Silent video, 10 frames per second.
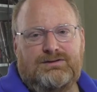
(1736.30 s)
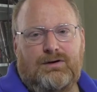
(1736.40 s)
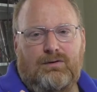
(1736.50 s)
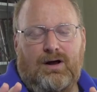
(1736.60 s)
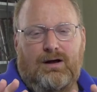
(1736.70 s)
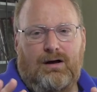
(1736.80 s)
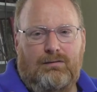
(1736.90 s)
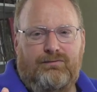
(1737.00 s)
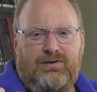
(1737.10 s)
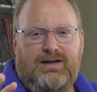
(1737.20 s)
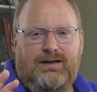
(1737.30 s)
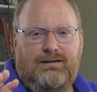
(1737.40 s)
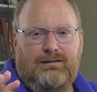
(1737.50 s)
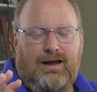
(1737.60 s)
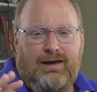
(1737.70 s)
So
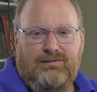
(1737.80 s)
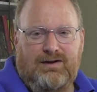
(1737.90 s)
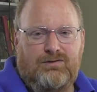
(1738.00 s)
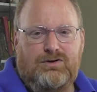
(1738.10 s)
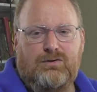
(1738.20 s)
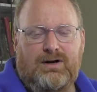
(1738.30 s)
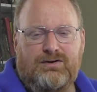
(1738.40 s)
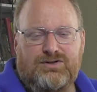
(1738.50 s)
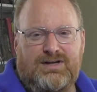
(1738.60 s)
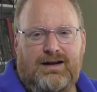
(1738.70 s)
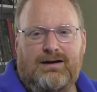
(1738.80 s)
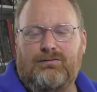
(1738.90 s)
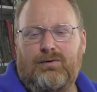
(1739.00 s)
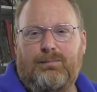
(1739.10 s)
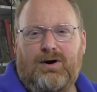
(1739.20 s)
hopefully I've given you an
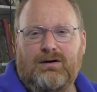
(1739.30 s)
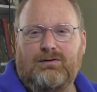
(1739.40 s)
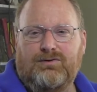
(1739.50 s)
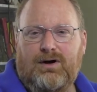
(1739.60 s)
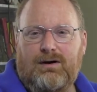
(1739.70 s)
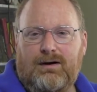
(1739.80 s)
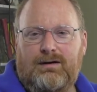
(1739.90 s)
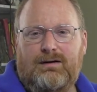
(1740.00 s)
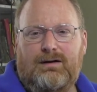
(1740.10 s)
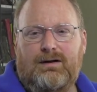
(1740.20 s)
understanding of what particles are